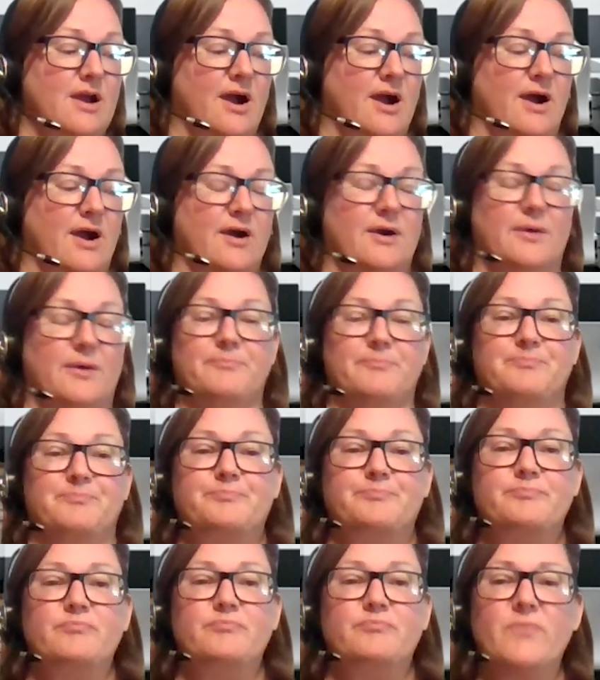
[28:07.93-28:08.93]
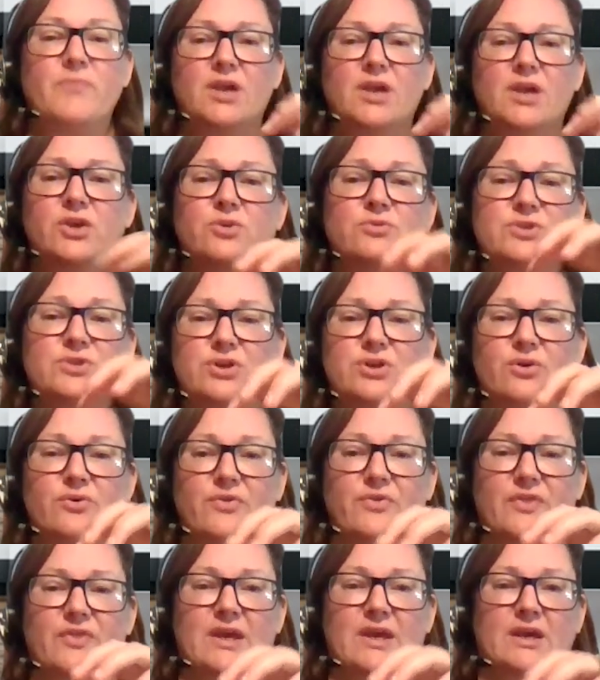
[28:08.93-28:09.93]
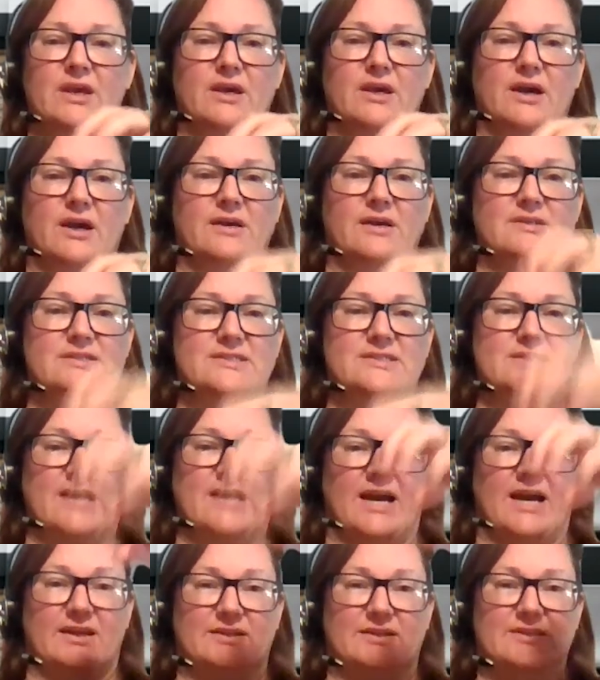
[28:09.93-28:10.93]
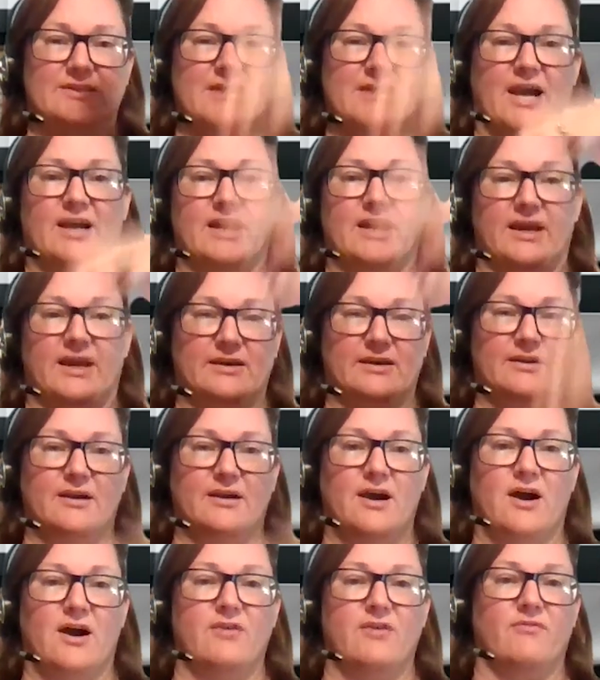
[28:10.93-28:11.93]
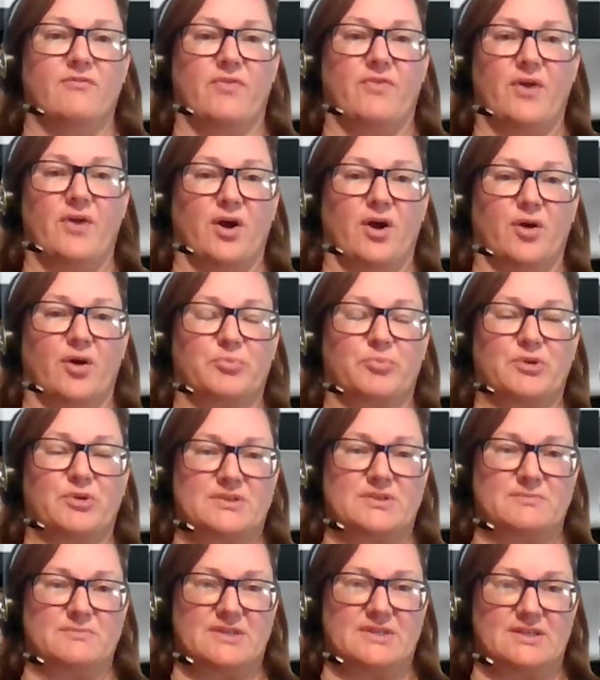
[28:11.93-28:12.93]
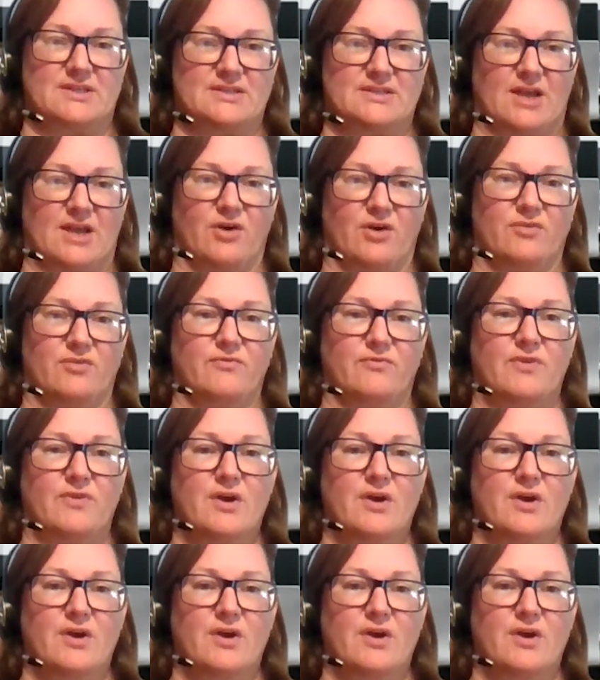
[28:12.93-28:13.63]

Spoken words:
You showed the stacking of the prisms itself.